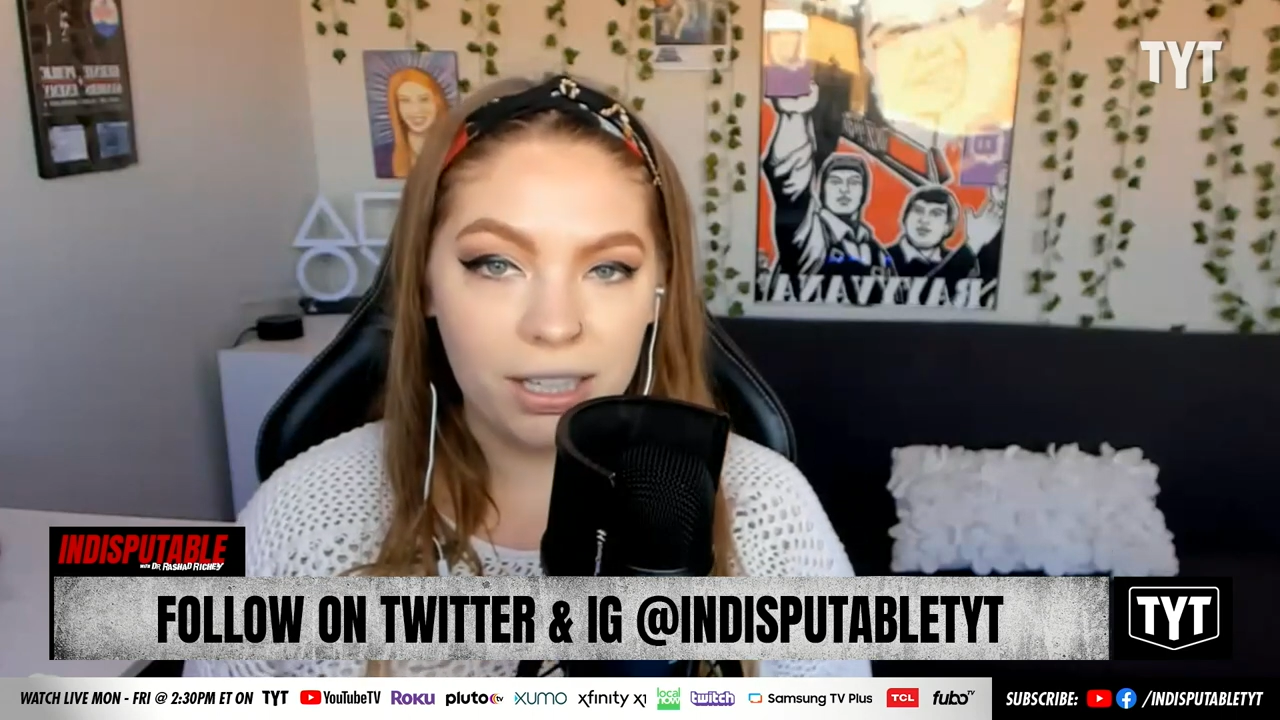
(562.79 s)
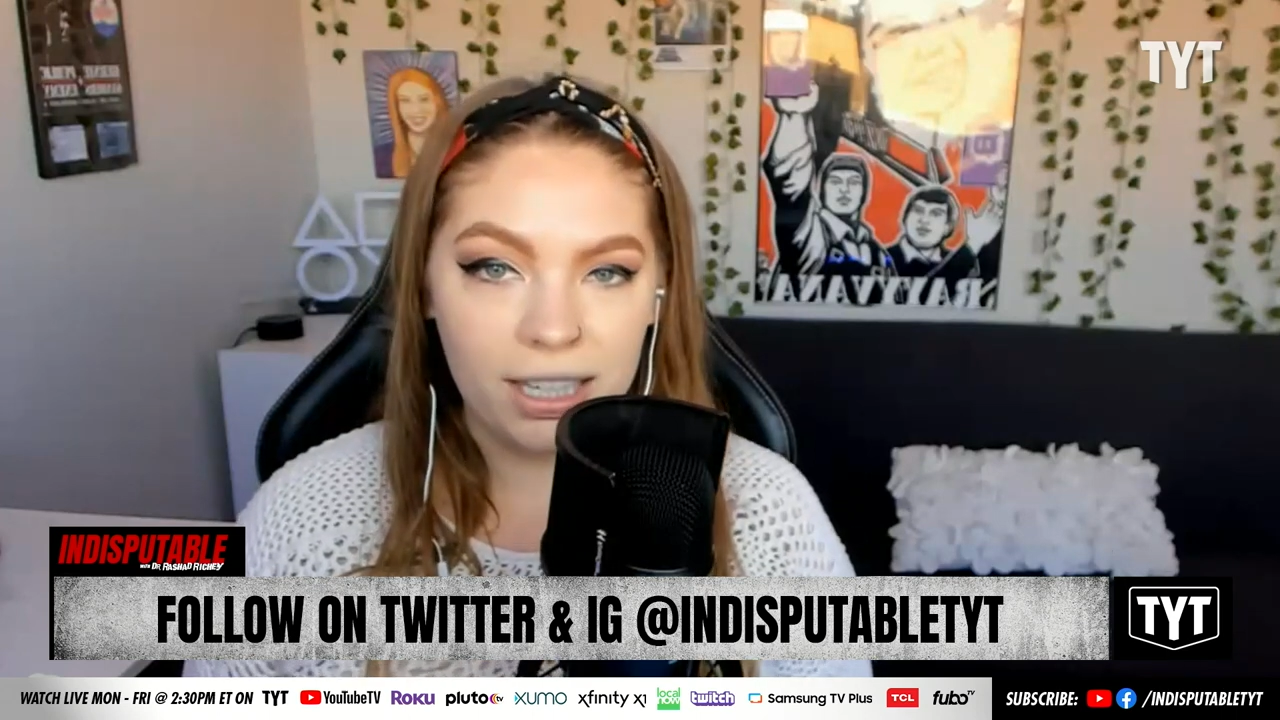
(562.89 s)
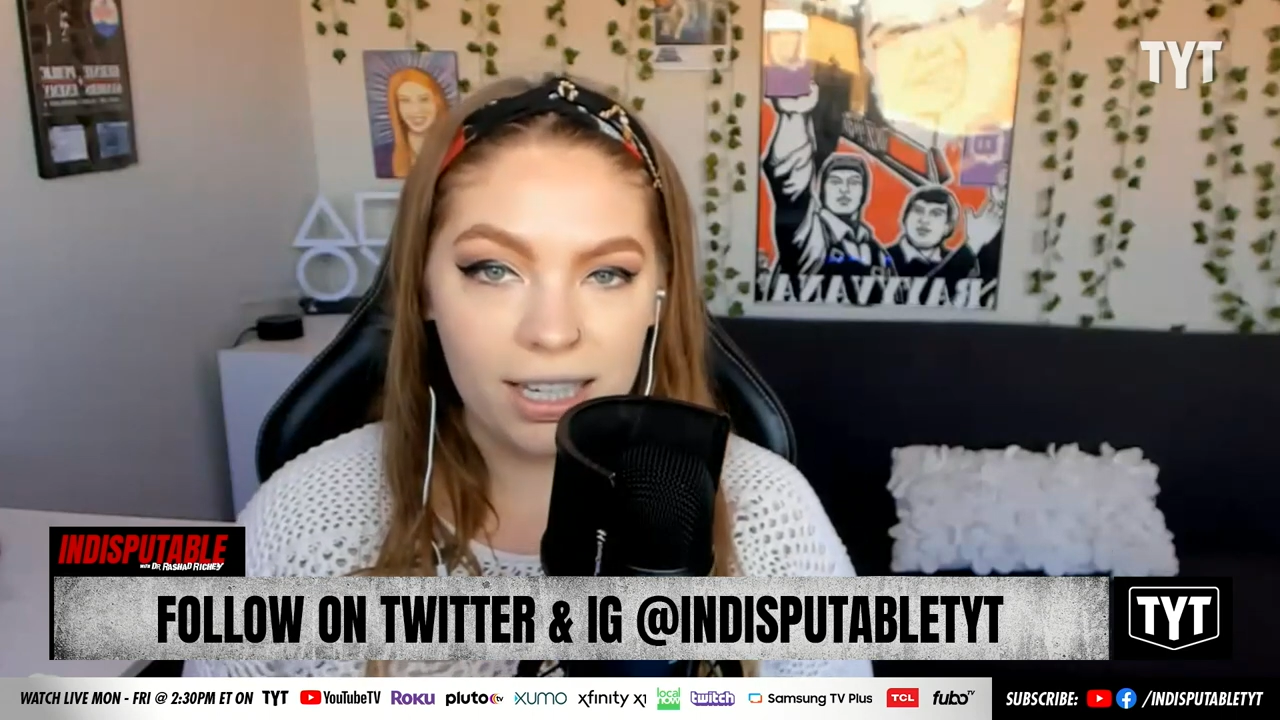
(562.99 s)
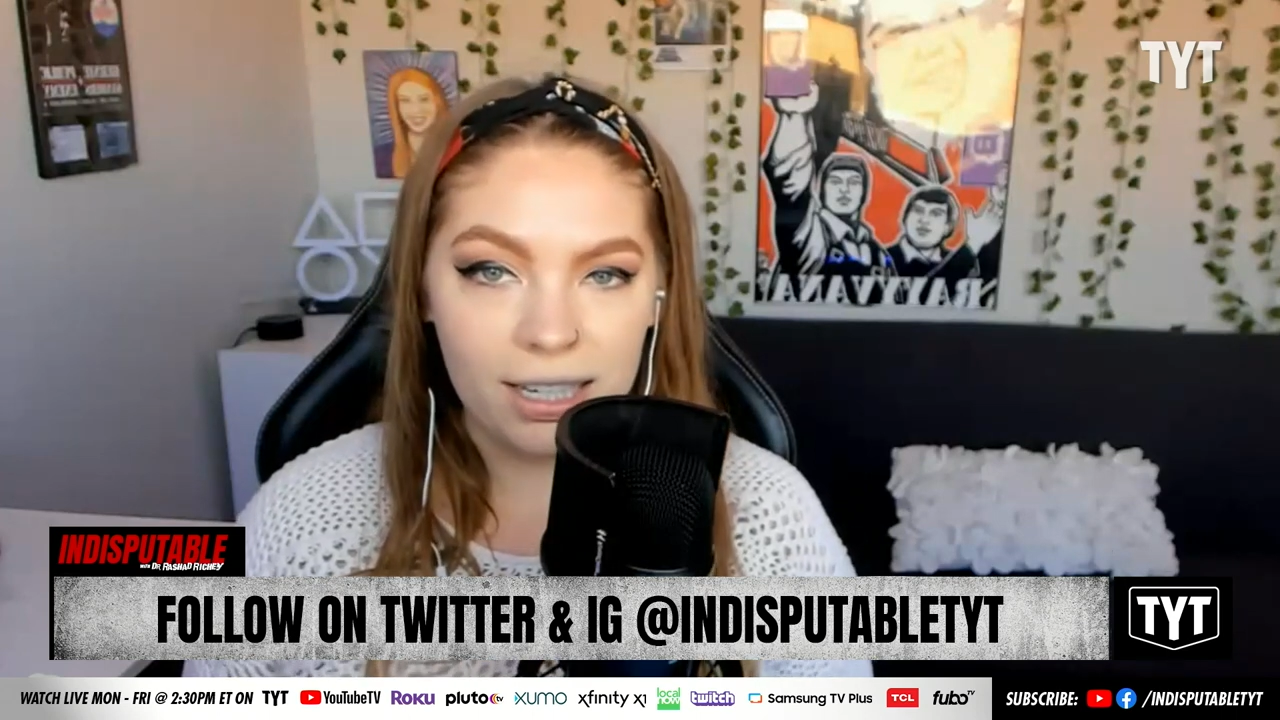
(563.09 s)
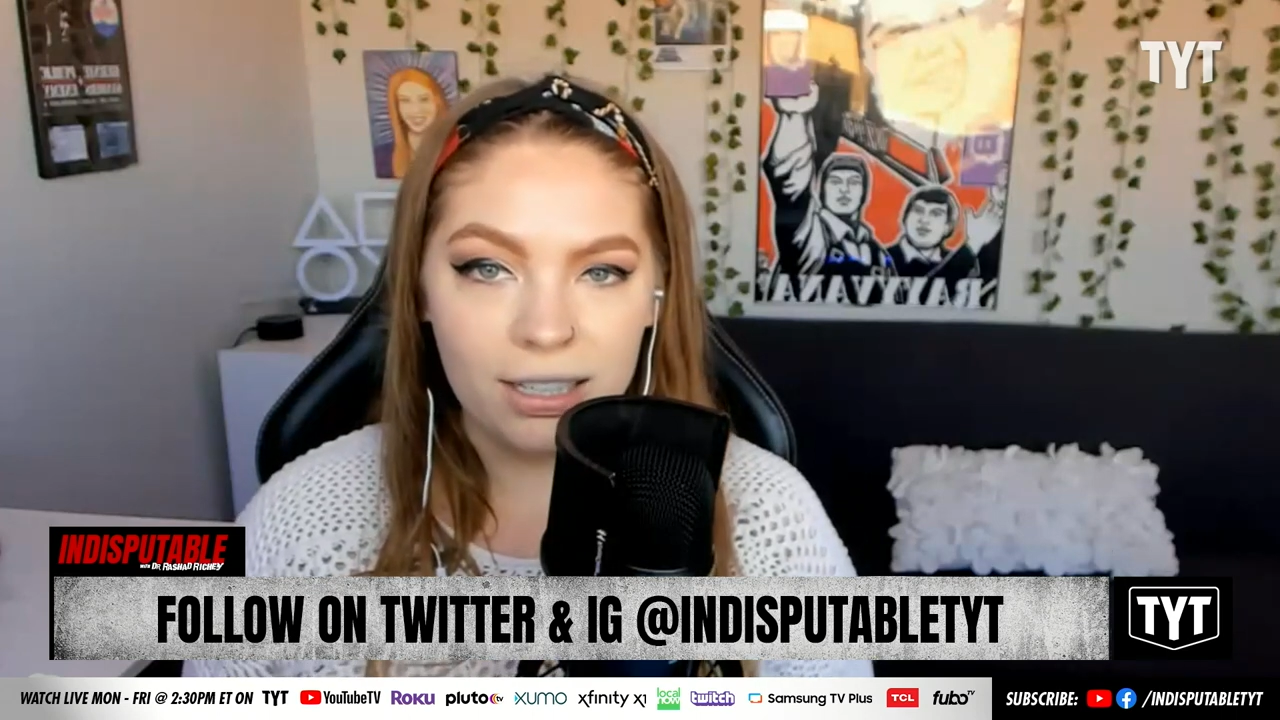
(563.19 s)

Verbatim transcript: he